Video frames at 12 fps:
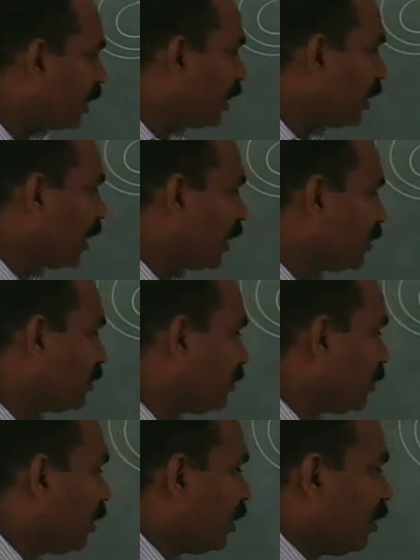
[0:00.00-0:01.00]

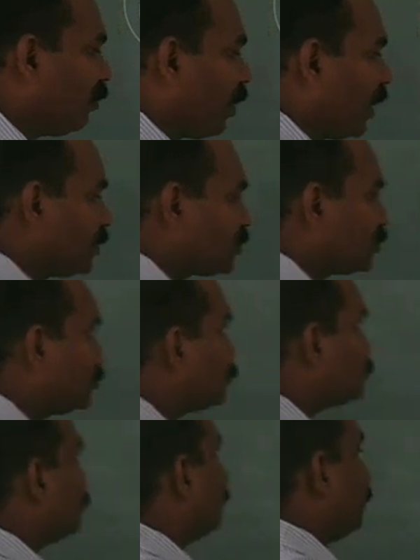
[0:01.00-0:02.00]
N1
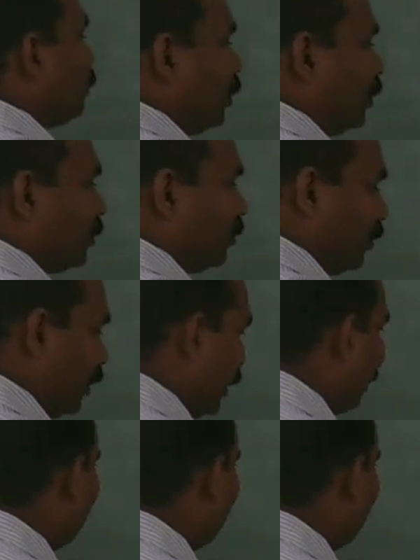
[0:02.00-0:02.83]
to, so I